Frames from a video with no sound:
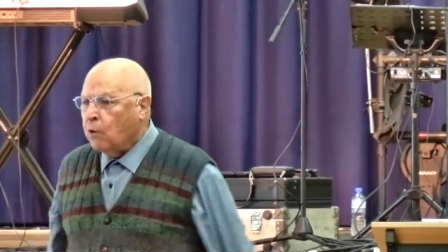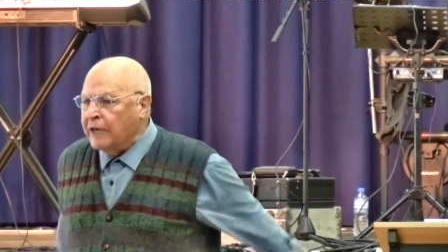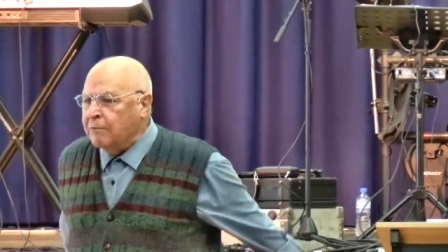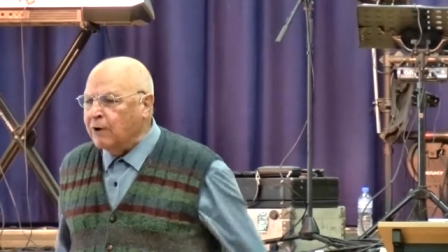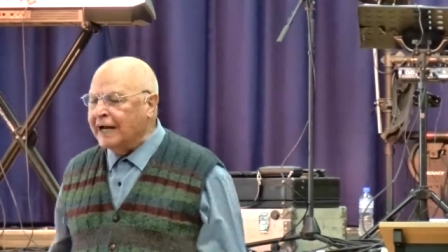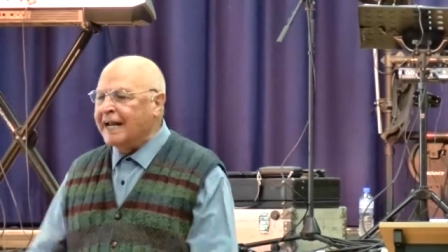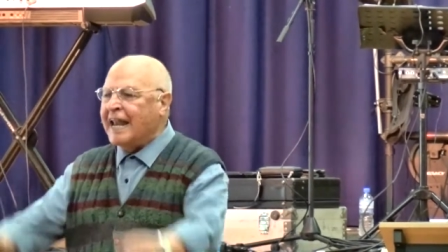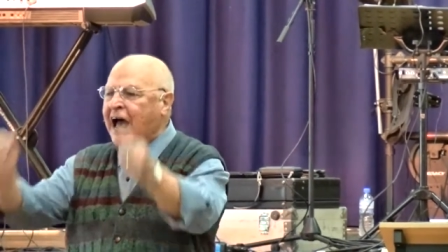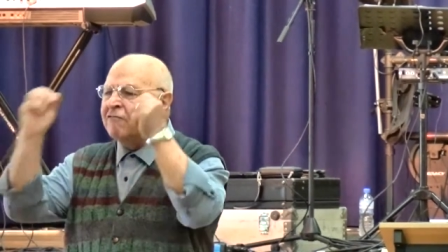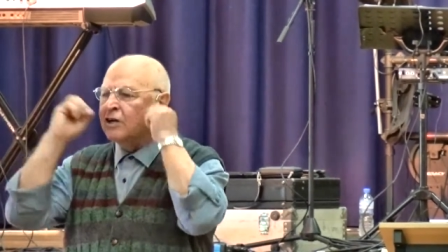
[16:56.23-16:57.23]
we will
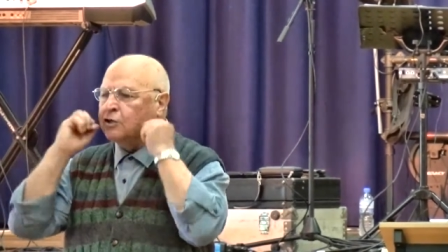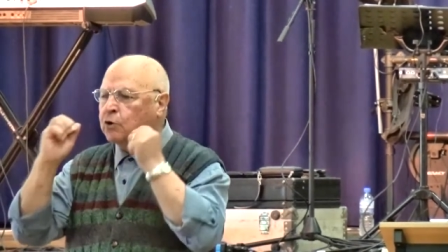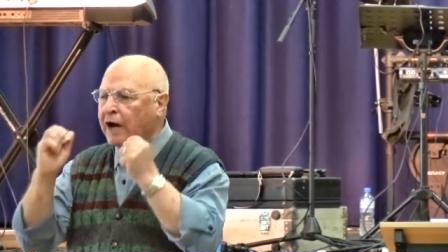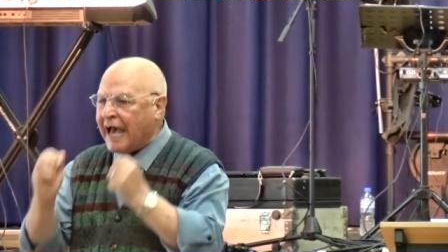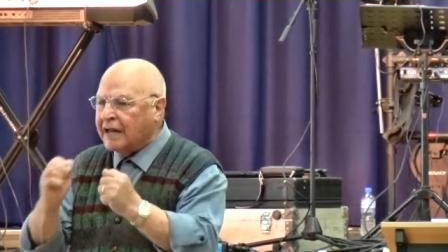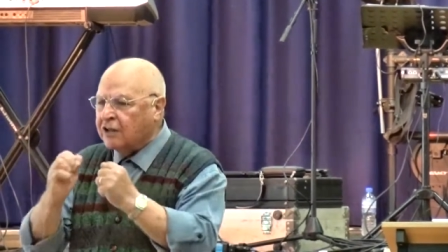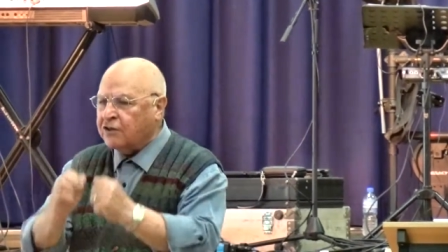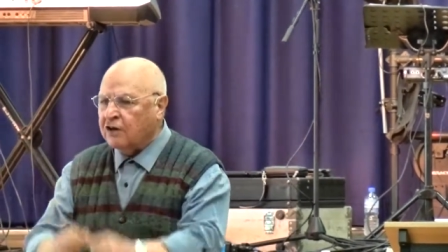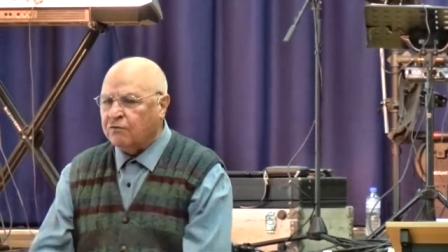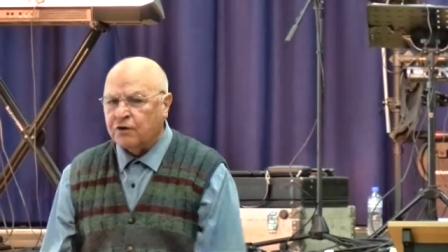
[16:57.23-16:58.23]
never do
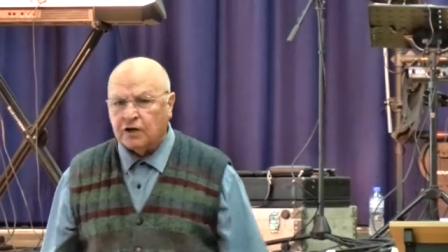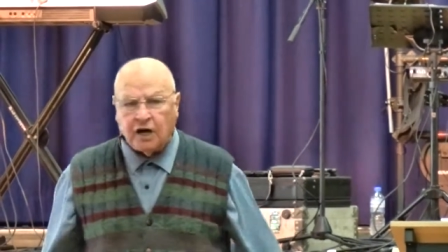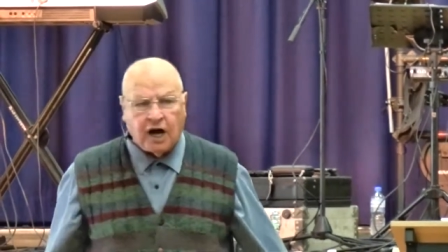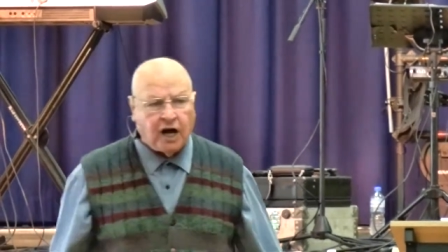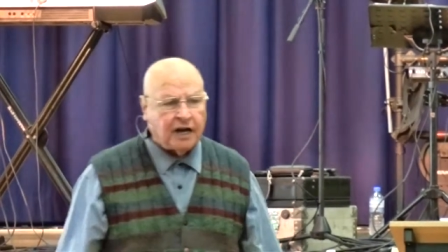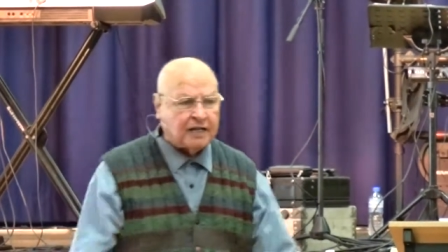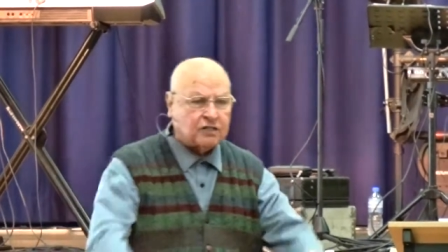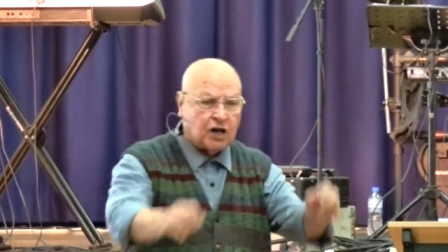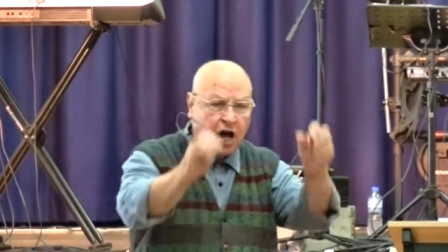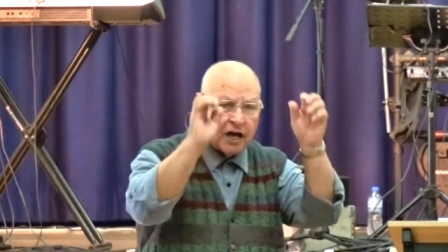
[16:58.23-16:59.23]
anything for god
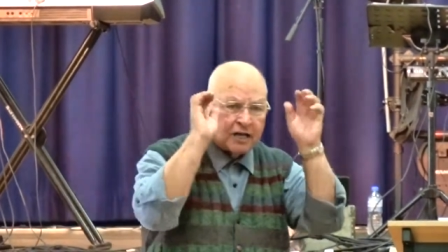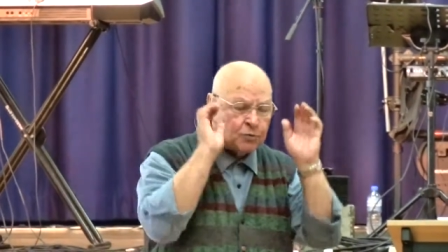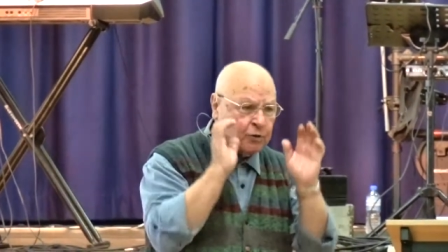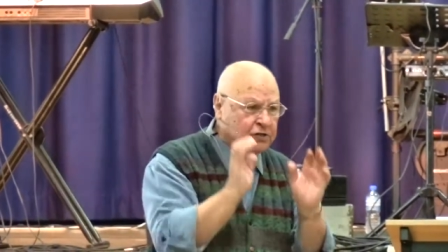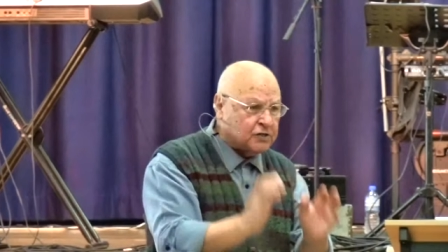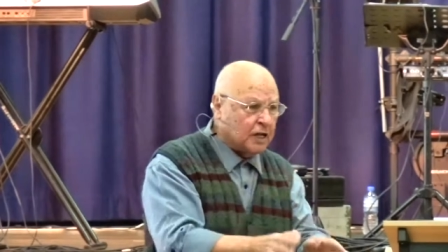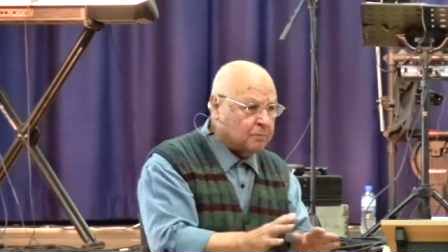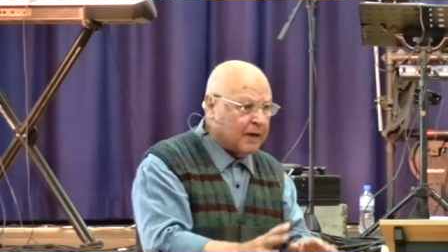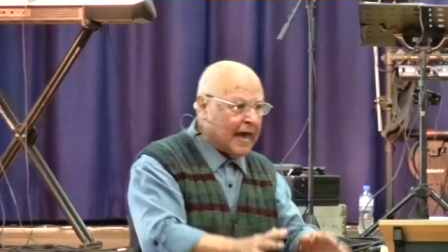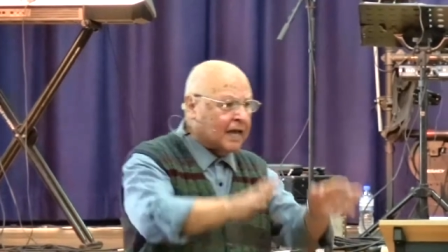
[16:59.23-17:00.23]
as long as we
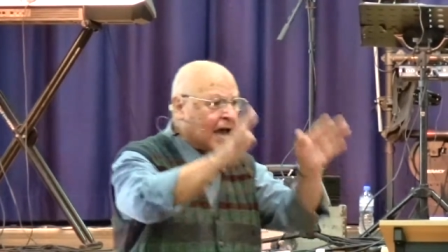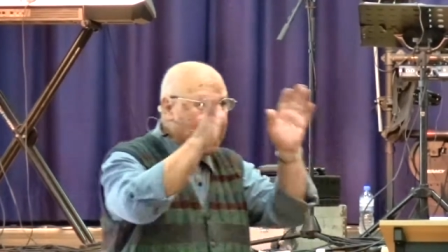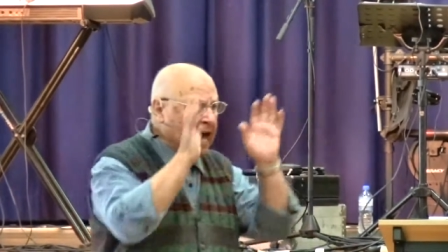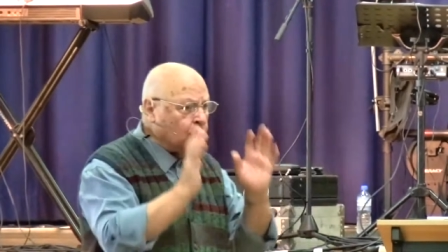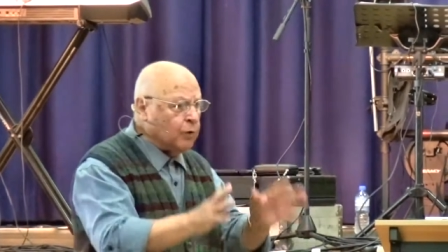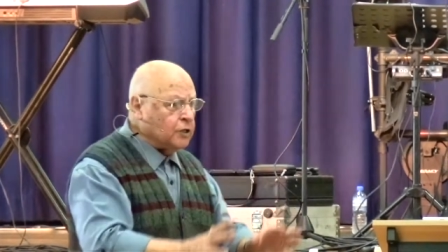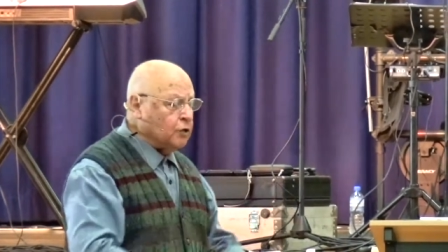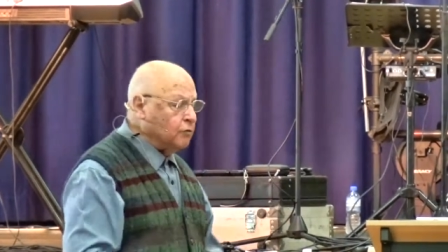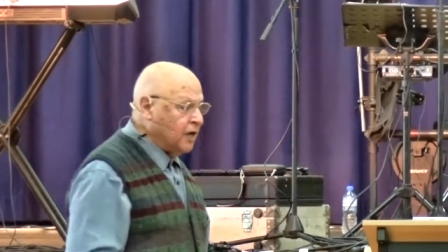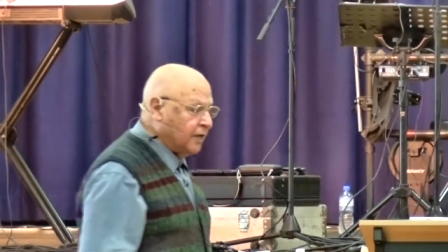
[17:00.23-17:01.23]
sit back and we
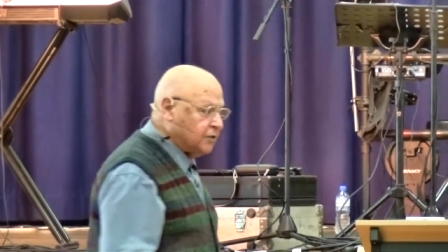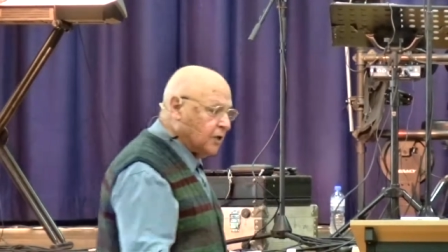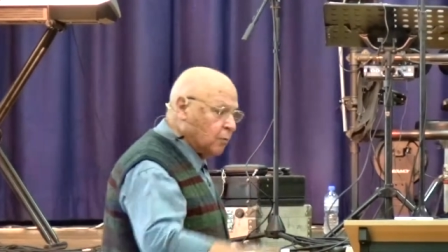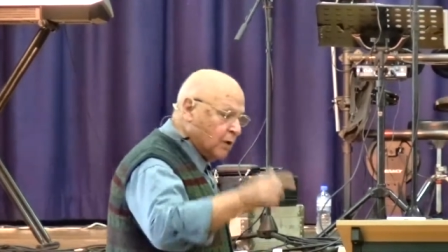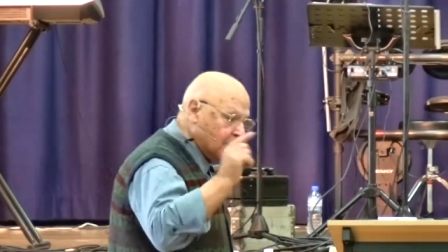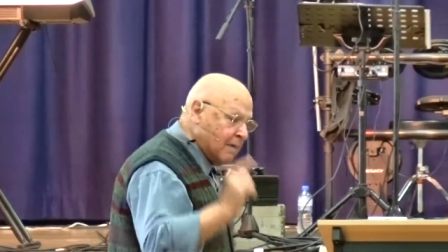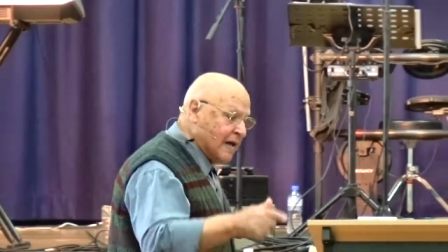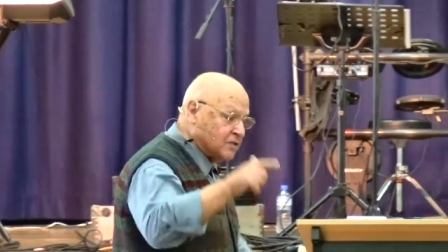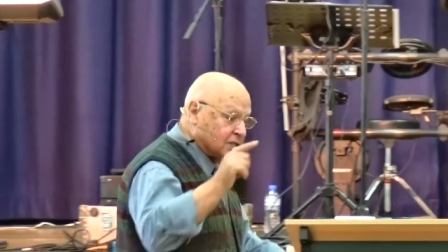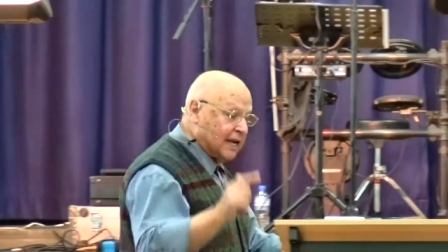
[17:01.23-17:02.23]
do nothing we
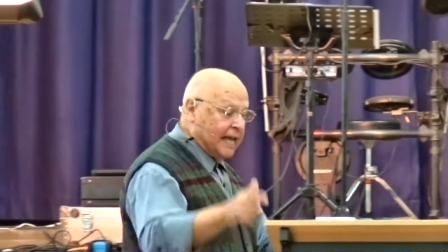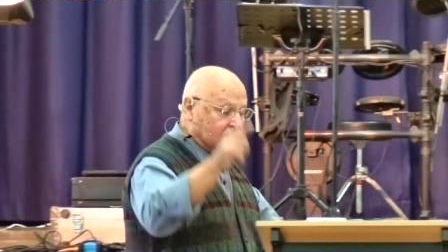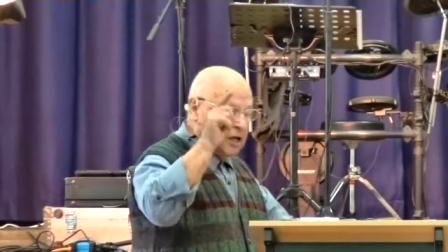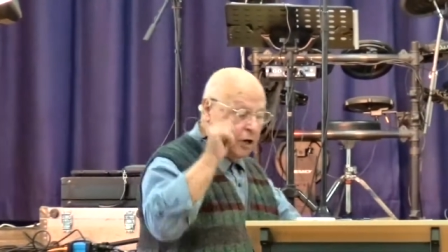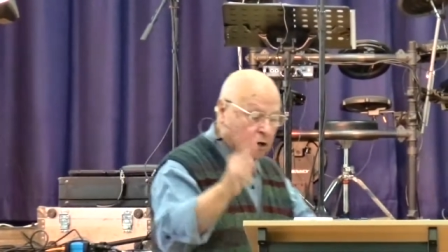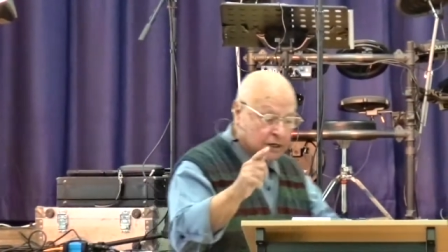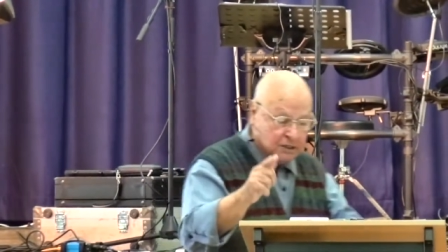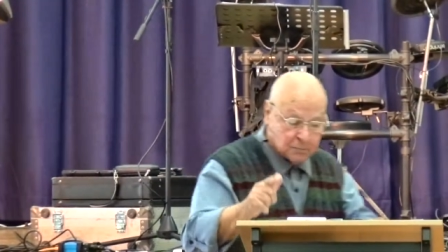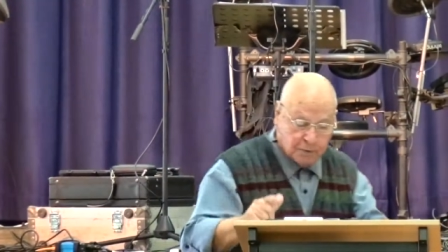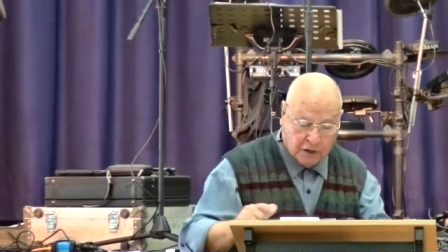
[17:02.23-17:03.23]
must let the
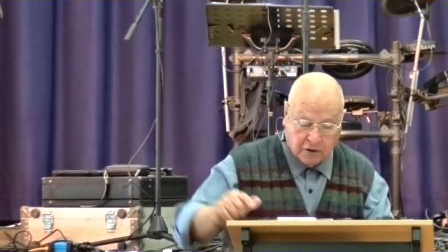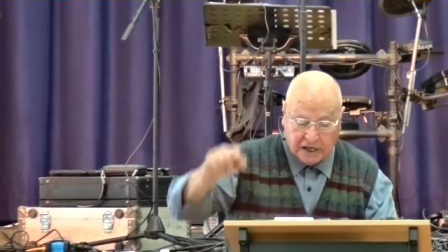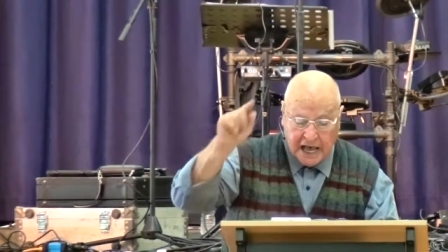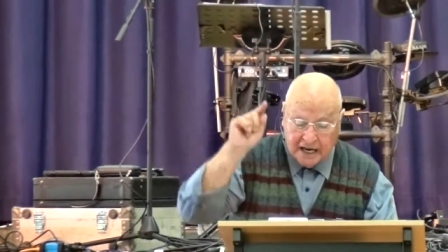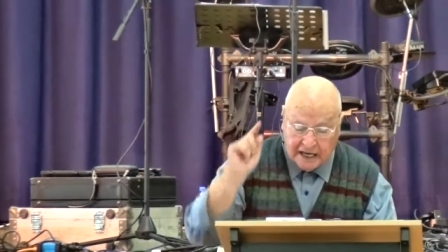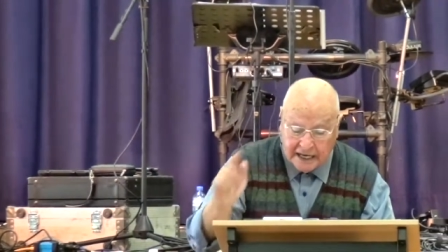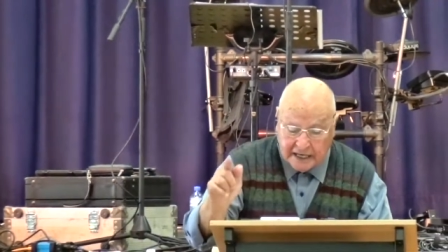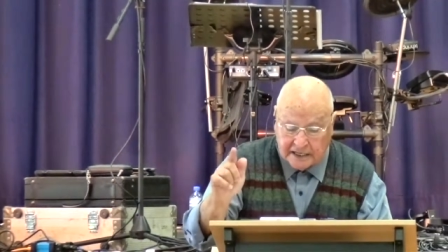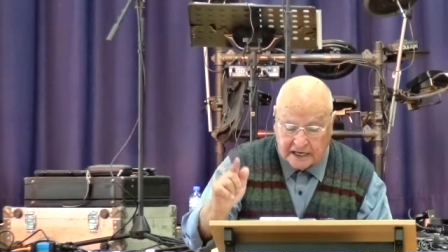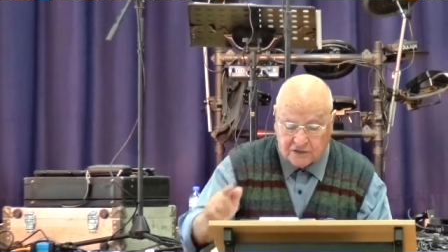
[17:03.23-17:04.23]
holy spirit
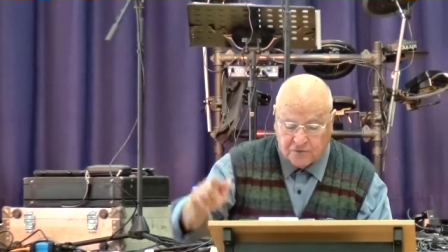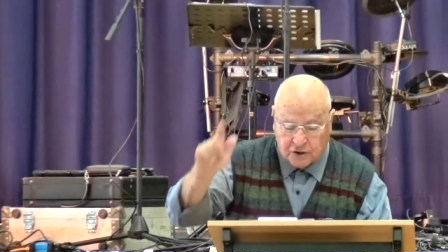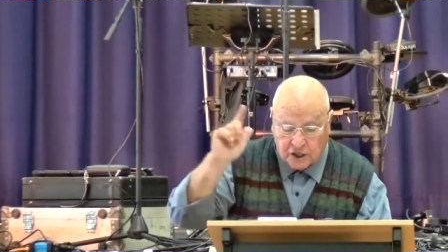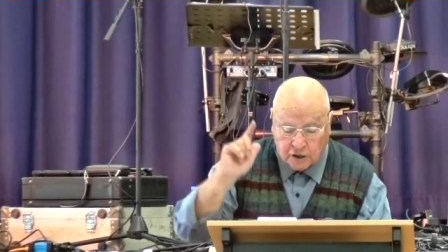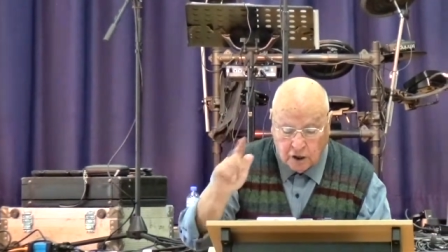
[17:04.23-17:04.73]
lead lead us for the